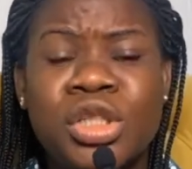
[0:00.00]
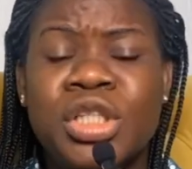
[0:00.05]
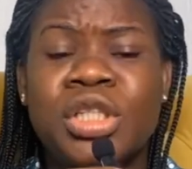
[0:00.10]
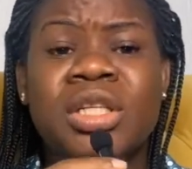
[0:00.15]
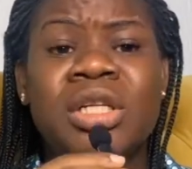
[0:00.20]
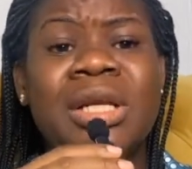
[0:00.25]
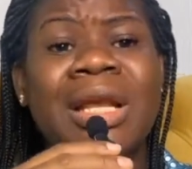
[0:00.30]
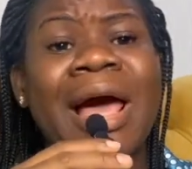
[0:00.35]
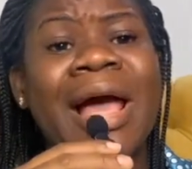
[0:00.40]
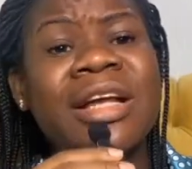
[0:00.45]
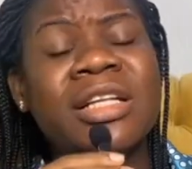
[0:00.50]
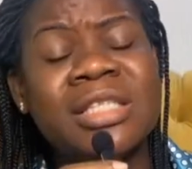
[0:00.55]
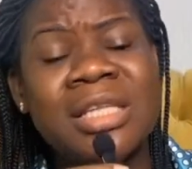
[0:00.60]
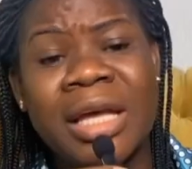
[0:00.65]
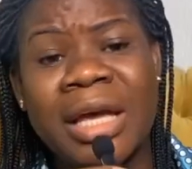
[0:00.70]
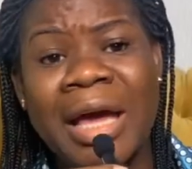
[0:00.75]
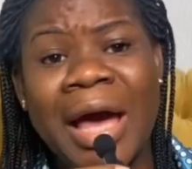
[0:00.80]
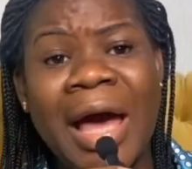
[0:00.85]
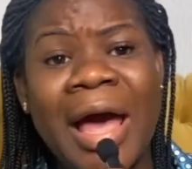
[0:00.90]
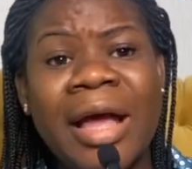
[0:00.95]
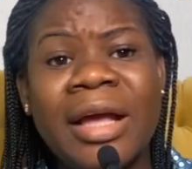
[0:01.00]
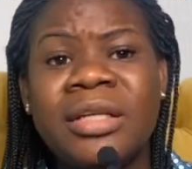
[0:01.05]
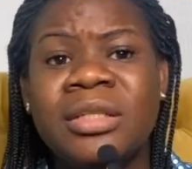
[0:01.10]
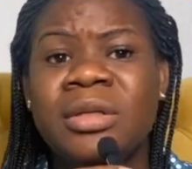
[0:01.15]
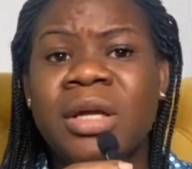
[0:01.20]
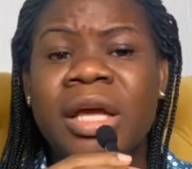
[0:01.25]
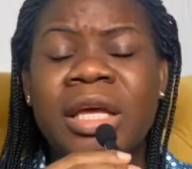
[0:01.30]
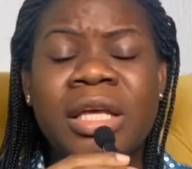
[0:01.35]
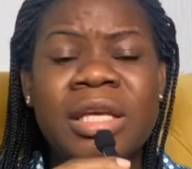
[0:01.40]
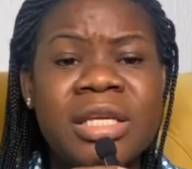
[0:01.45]
She liked a guy,
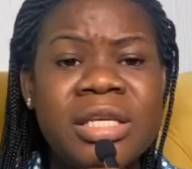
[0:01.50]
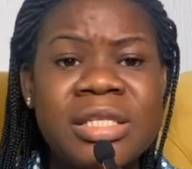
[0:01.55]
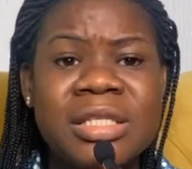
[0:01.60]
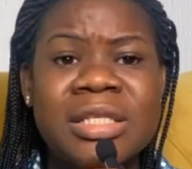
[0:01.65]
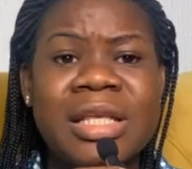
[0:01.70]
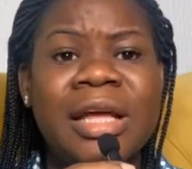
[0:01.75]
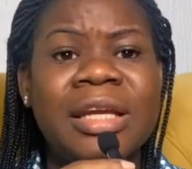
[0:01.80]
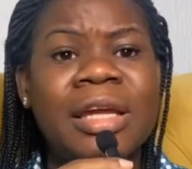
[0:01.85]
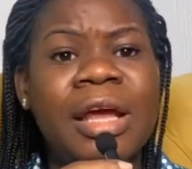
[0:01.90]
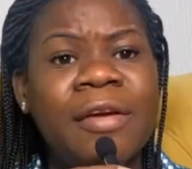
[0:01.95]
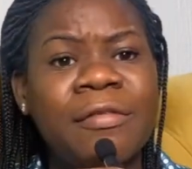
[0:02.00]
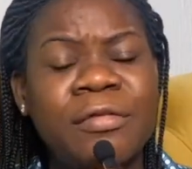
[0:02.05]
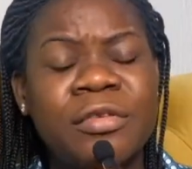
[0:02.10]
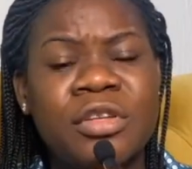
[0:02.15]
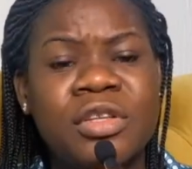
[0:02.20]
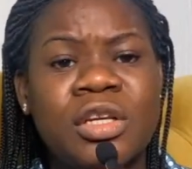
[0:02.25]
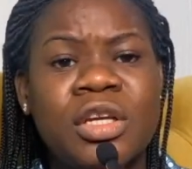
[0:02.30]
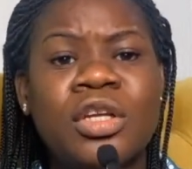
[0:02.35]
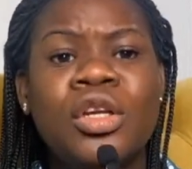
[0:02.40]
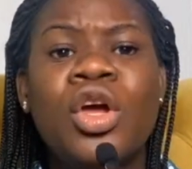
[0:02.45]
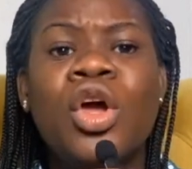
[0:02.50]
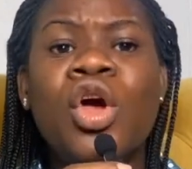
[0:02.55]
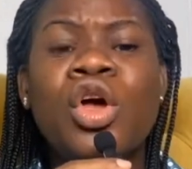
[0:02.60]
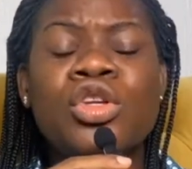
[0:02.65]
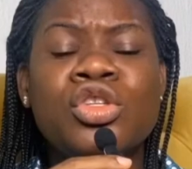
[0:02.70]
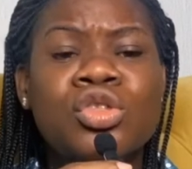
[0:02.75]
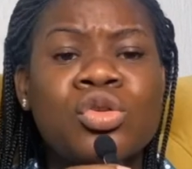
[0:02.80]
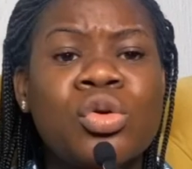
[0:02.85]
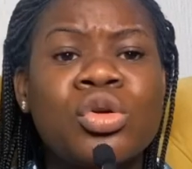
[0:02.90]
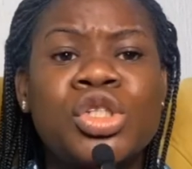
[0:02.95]
they kissed and everything,
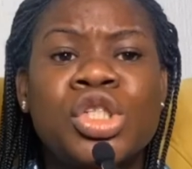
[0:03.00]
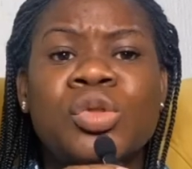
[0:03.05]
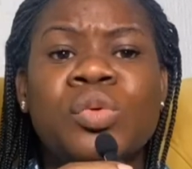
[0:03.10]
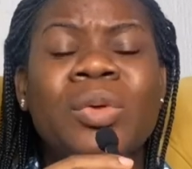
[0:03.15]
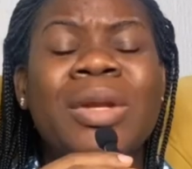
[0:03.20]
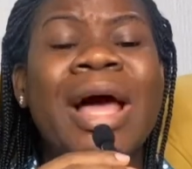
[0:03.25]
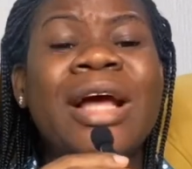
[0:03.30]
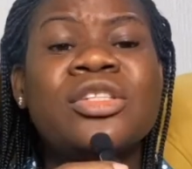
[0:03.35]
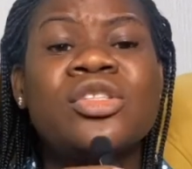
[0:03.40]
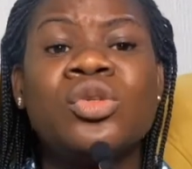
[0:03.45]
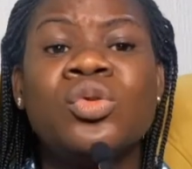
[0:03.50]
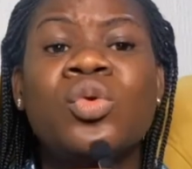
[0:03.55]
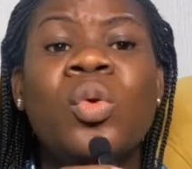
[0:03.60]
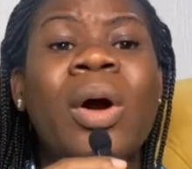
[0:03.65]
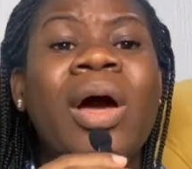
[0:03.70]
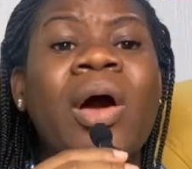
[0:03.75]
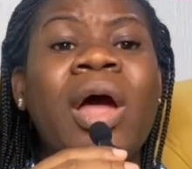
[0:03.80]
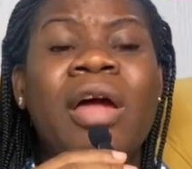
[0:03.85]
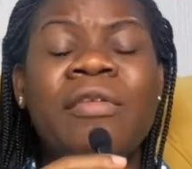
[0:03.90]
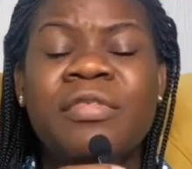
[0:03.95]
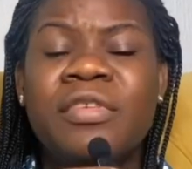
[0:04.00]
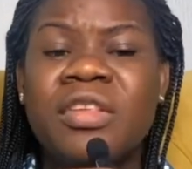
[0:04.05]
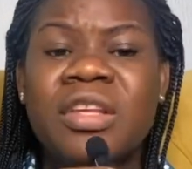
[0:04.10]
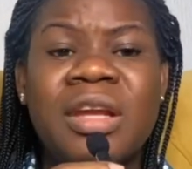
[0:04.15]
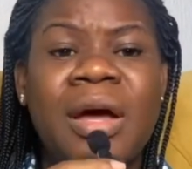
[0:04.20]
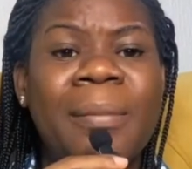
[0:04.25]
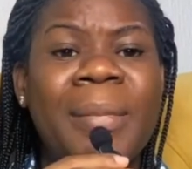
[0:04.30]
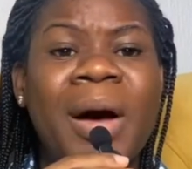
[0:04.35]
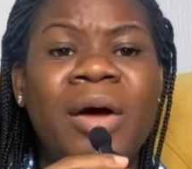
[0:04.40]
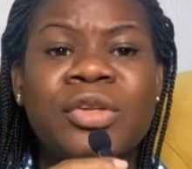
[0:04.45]
so she would like to know
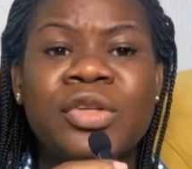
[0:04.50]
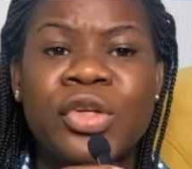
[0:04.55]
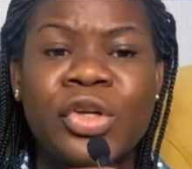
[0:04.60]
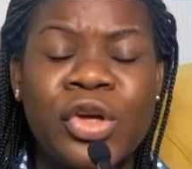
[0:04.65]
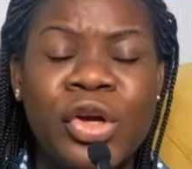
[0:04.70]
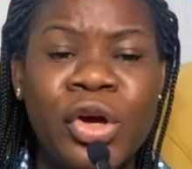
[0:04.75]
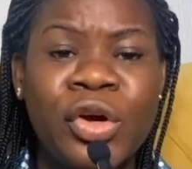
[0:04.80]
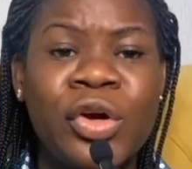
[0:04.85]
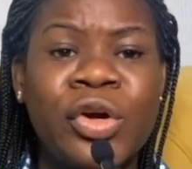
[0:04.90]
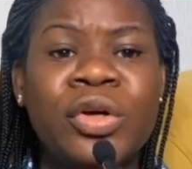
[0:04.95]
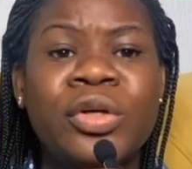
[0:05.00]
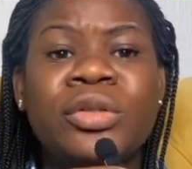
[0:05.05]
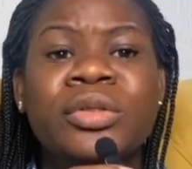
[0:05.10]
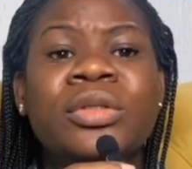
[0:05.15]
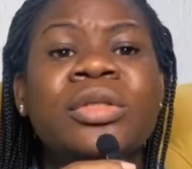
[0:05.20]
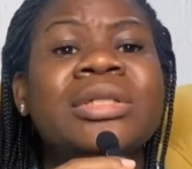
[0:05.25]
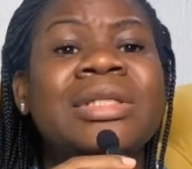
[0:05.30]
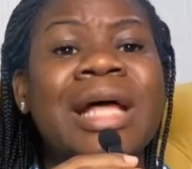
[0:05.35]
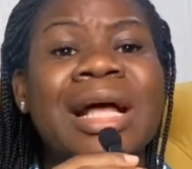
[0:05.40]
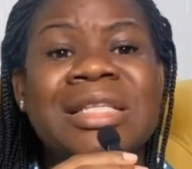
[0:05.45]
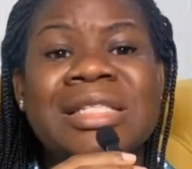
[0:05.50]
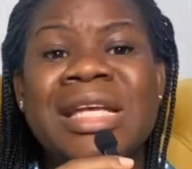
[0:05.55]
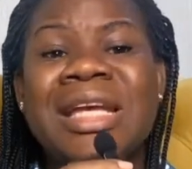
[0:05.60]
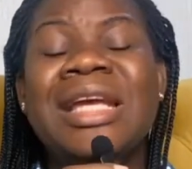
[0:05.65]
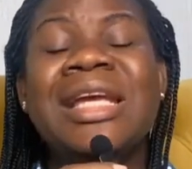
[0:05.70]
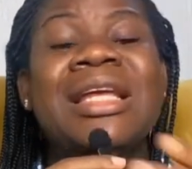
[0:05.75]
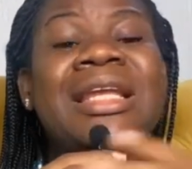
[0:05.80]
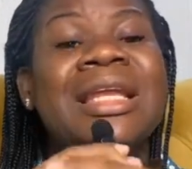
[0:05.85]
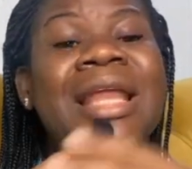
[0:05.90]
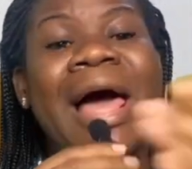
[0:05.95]
everything about the girl that
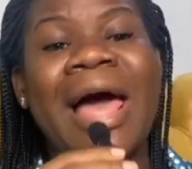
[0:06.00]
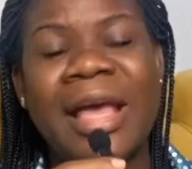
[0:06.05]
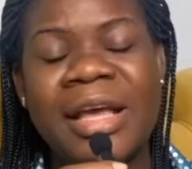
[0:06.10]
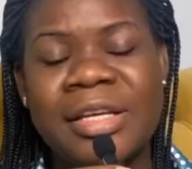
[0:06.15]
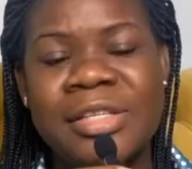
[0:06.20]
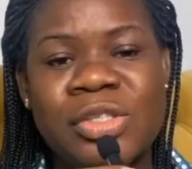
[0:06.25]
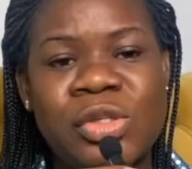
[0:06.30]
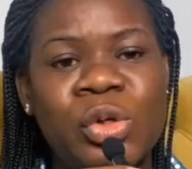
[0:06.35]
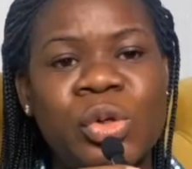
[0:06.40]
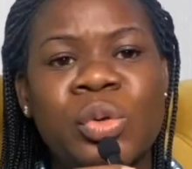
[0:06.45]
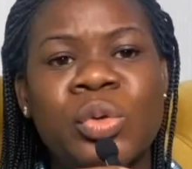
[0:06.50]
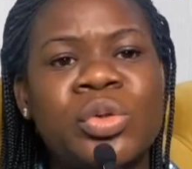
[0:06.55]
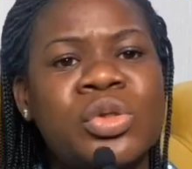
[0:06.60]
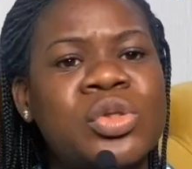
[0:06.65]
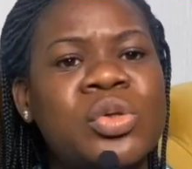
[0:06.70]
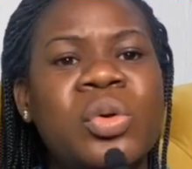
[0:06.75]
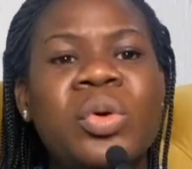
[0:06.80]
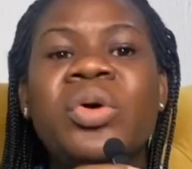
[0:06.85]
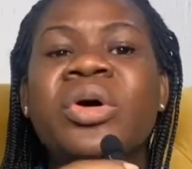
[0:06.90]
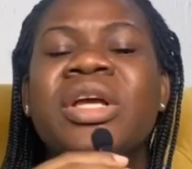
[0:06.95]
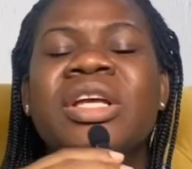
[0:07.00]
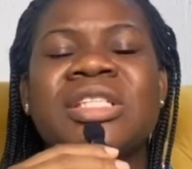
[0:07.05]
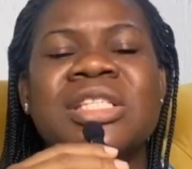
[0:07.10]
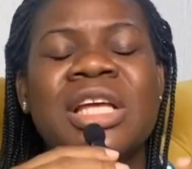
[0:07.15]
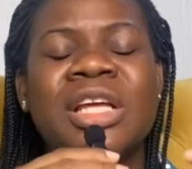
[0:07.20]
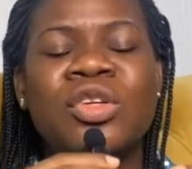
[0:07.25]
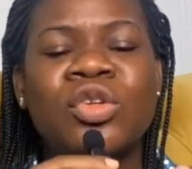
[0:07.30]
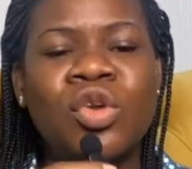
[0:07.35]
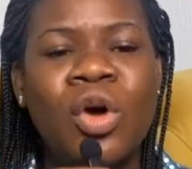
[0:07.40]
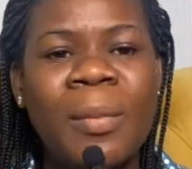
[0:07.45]
he likes, you know, so
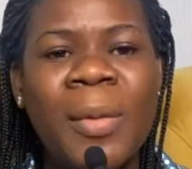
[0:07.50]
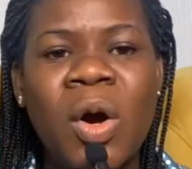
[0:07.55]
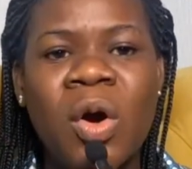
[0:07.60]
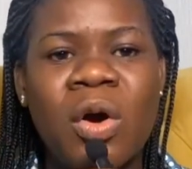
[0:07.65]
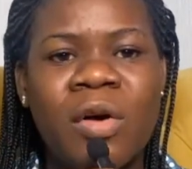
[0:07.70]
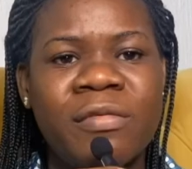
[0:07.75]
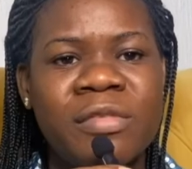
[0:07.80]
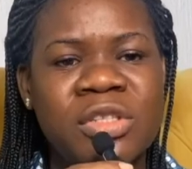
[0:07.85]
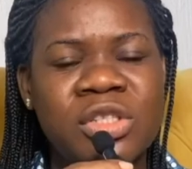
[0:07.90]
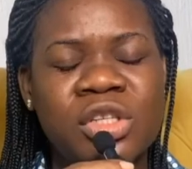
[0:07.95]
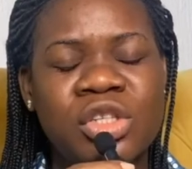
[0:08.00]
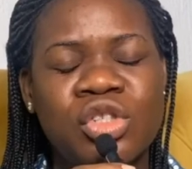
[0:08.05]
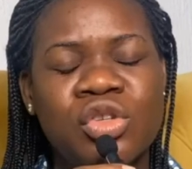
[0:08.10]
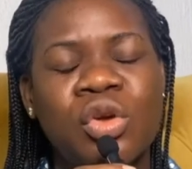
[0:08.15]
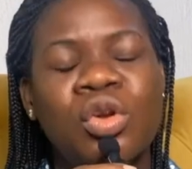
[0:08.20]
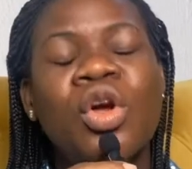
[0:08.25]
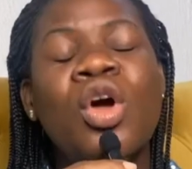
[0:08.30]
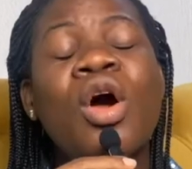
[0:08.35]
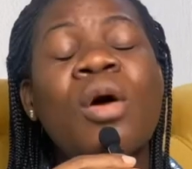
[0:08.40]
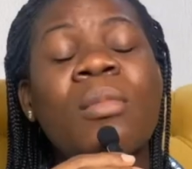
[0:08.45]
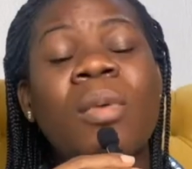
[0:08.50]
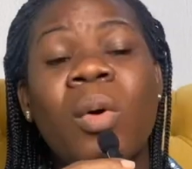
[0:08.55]
it's a normal conversation.